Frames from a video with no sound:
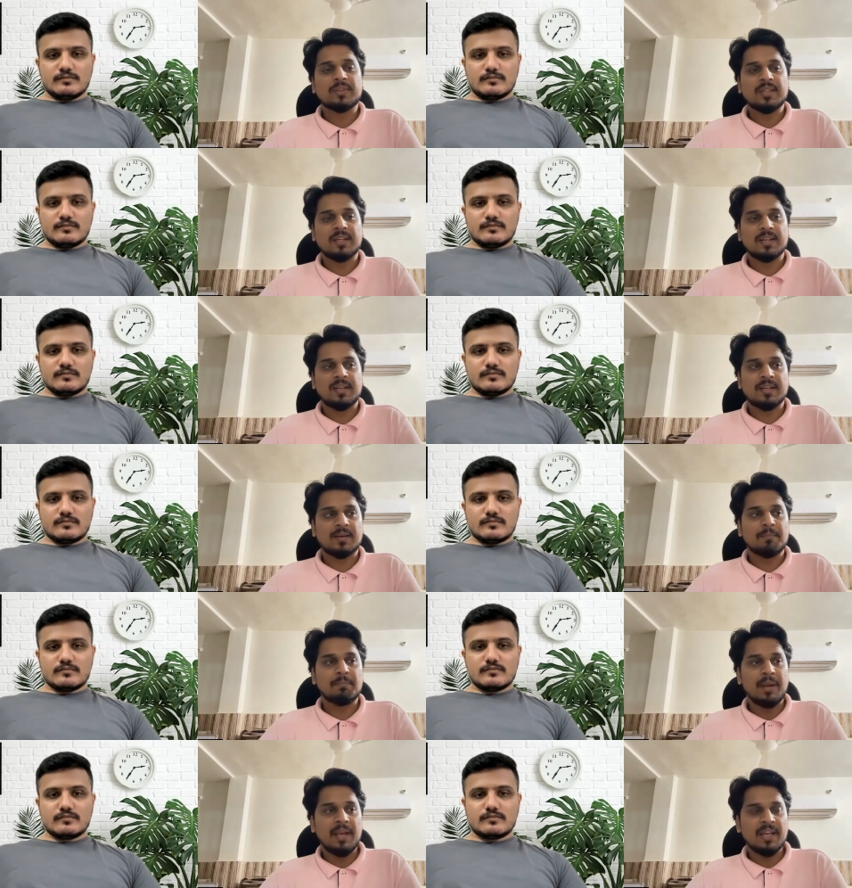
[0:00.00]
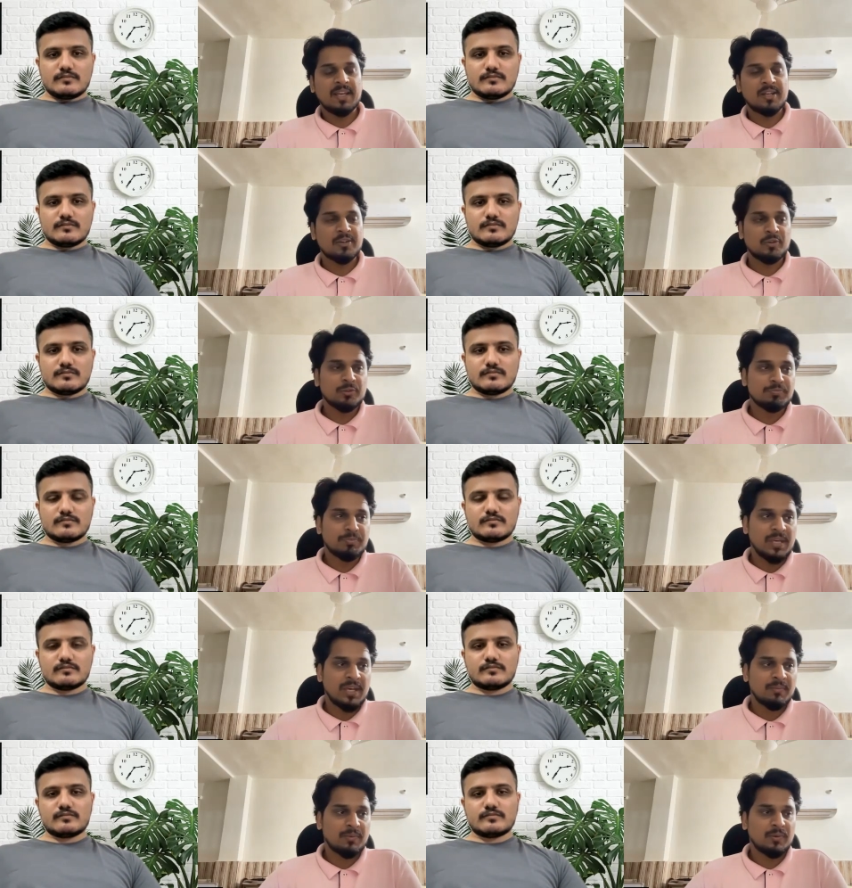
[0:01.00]
Speaker 1: think, like breaking into P
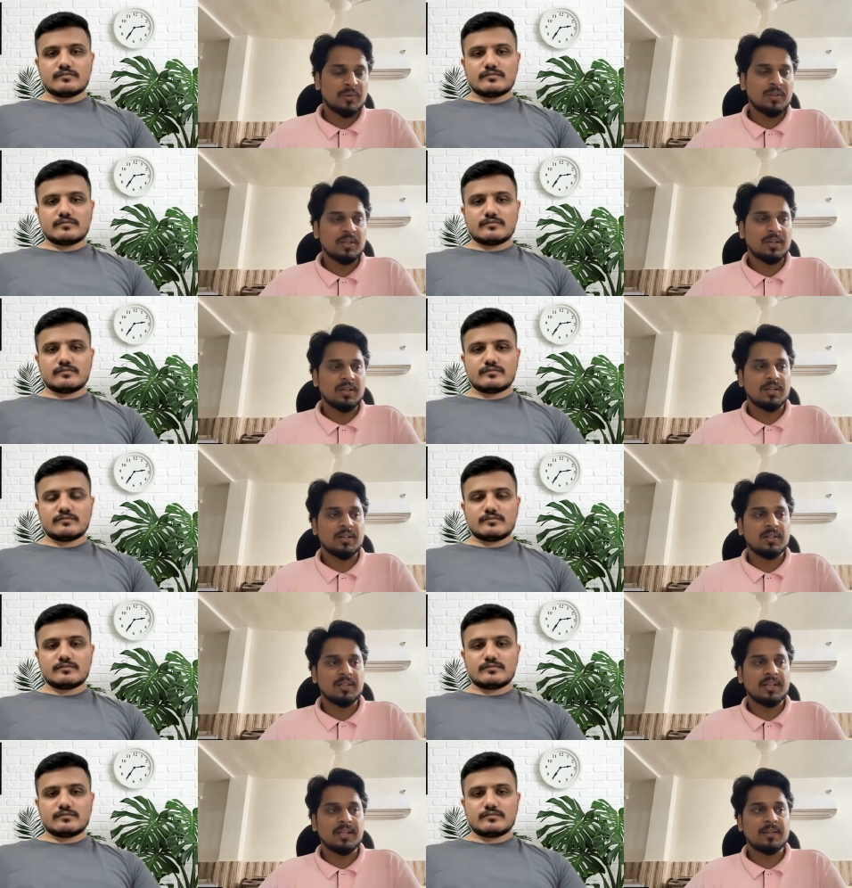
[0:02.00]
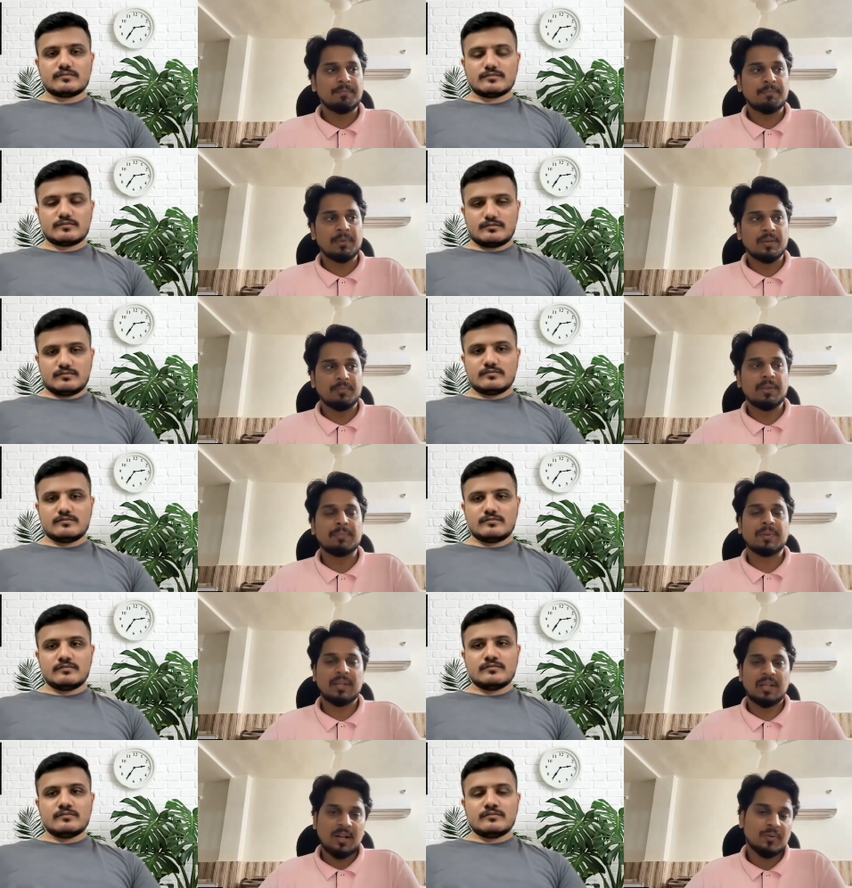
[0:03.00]
M role, uh, like
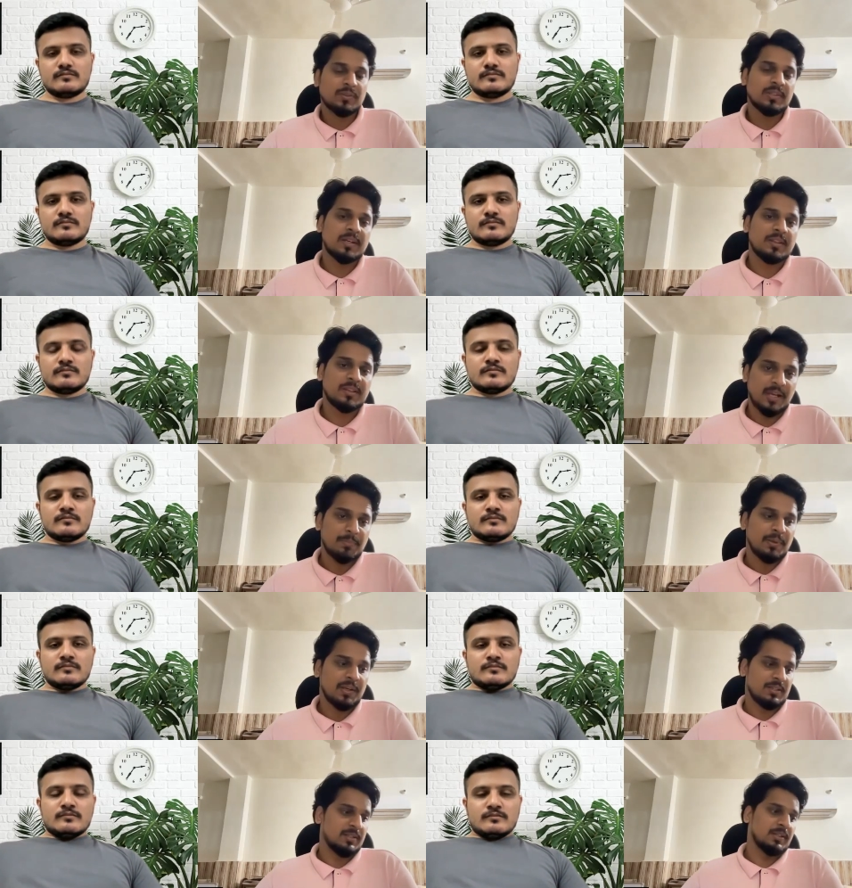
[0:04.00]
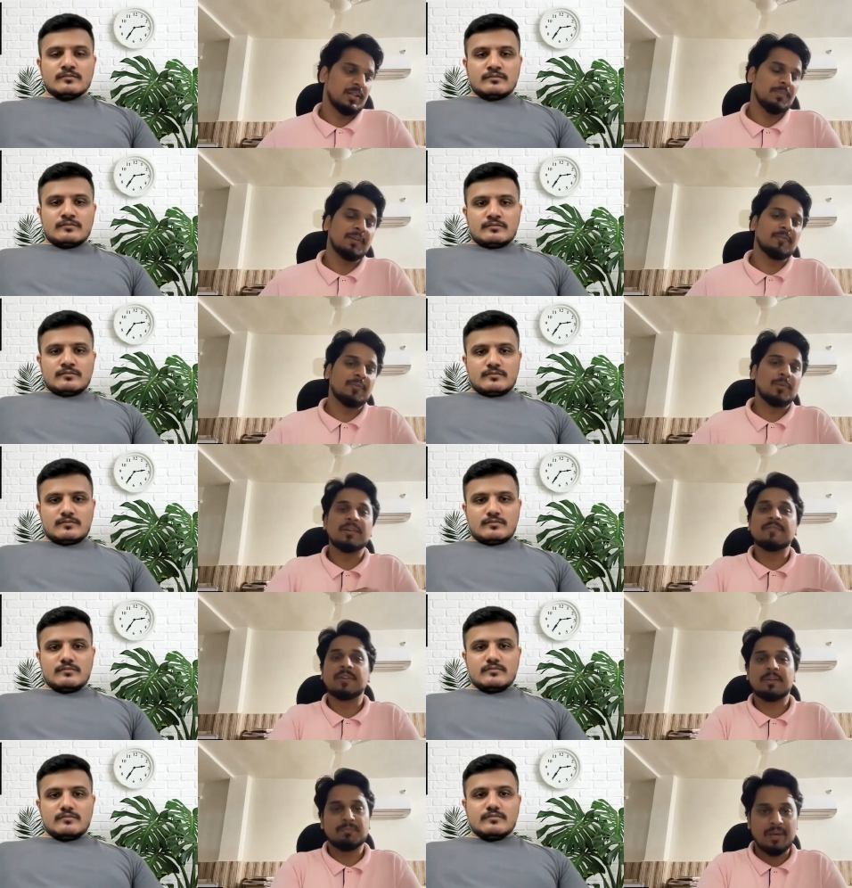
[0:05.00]
people are out there skeptical, coming from
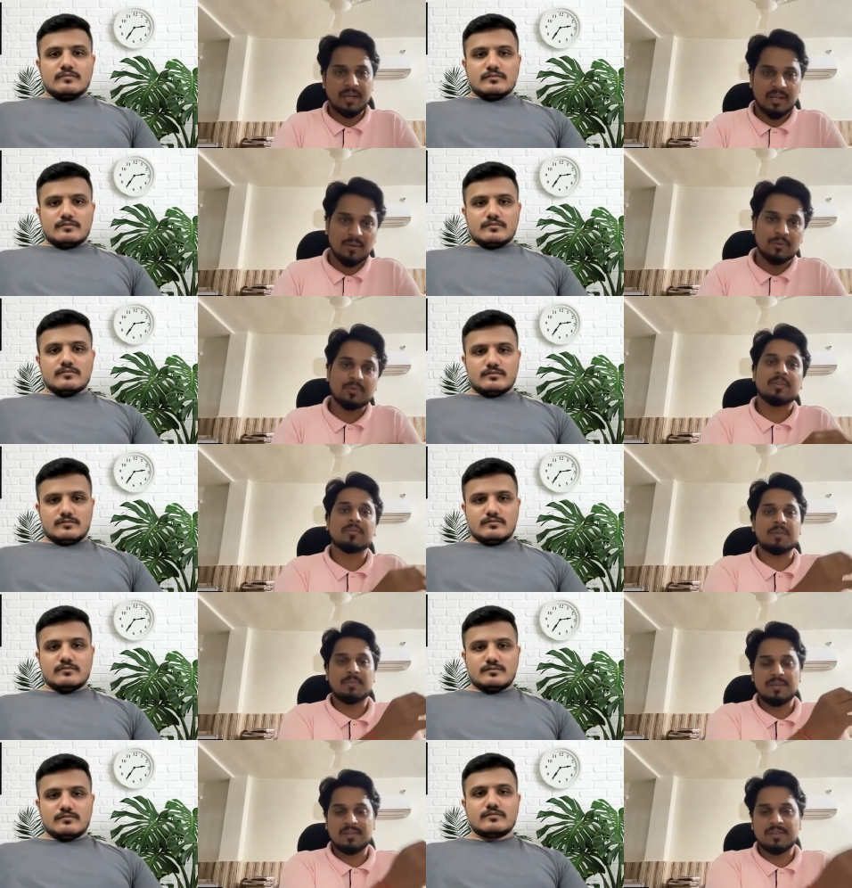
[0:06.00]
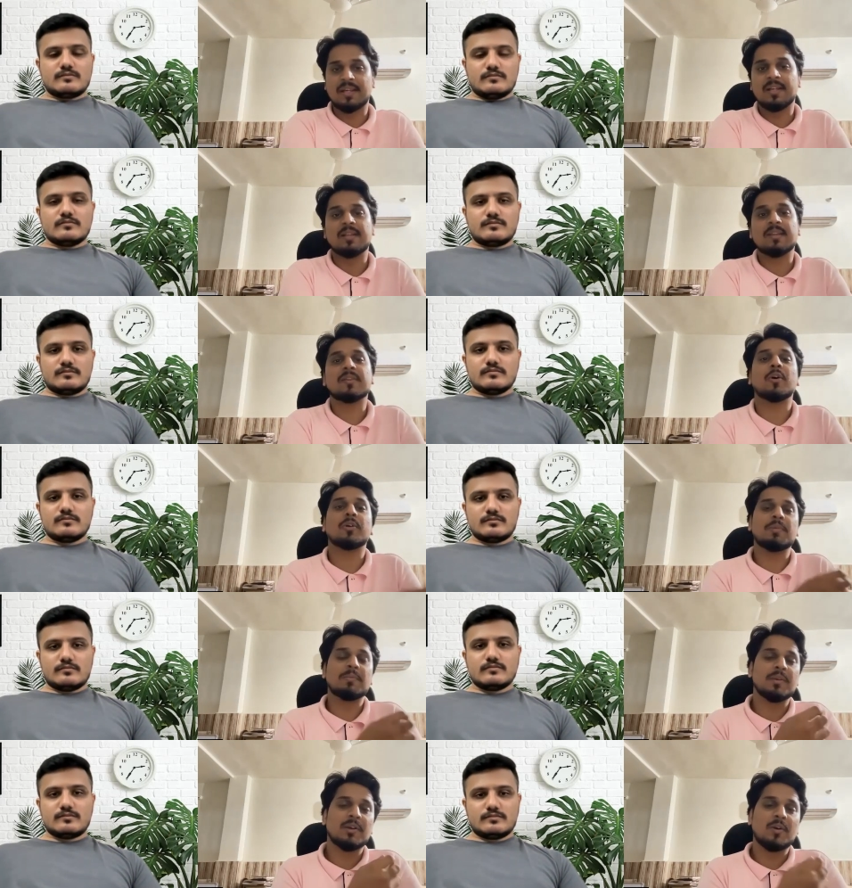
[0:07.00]
different backgrounds, maybe sales or
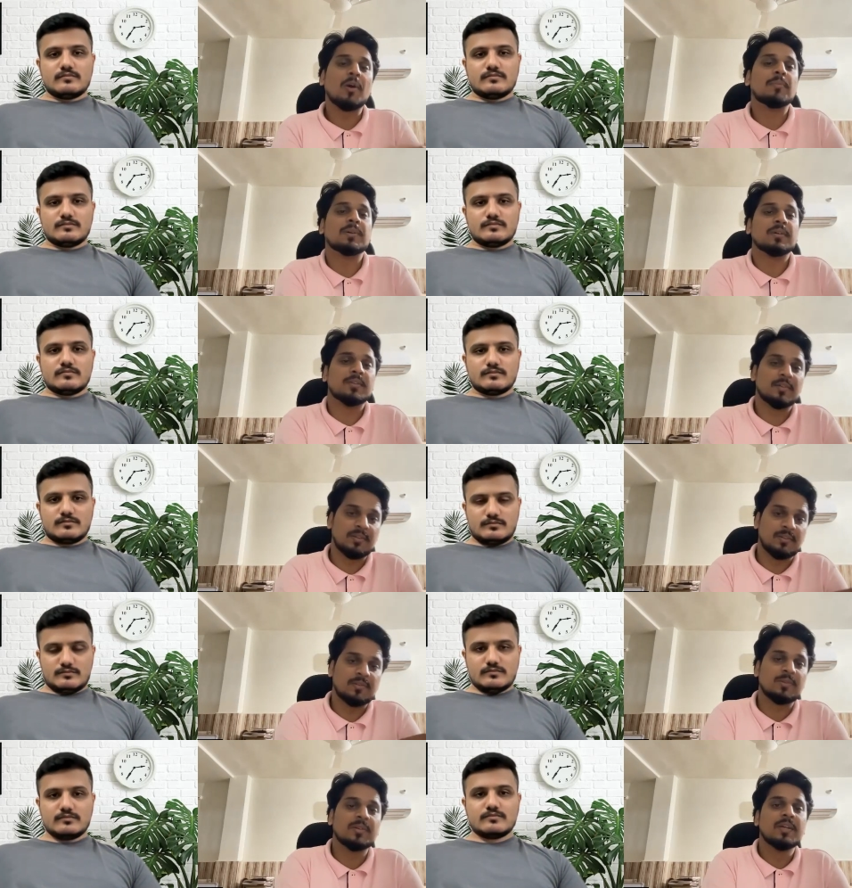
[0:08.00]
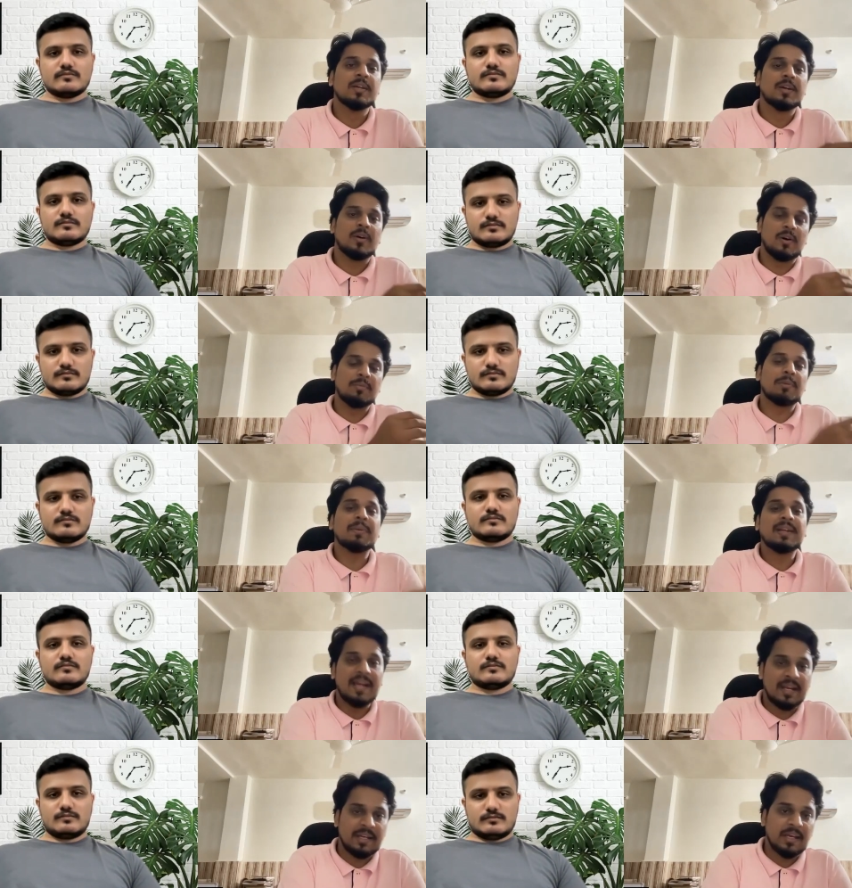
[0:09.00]
maybe commerce, you know, or maybe
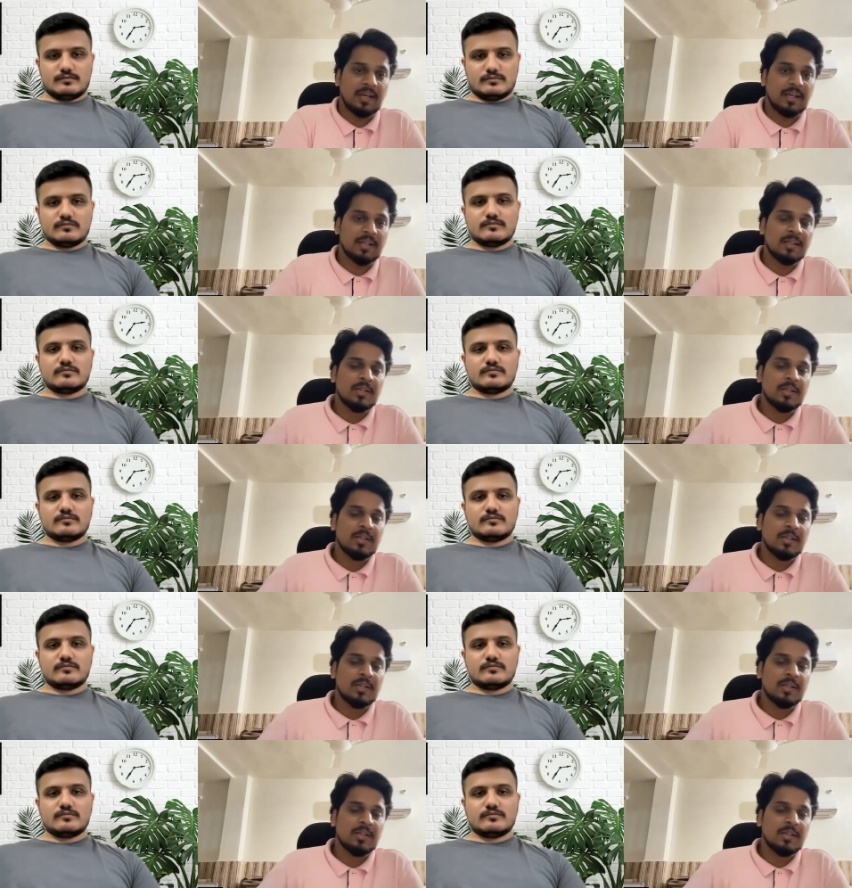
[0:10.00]
technical.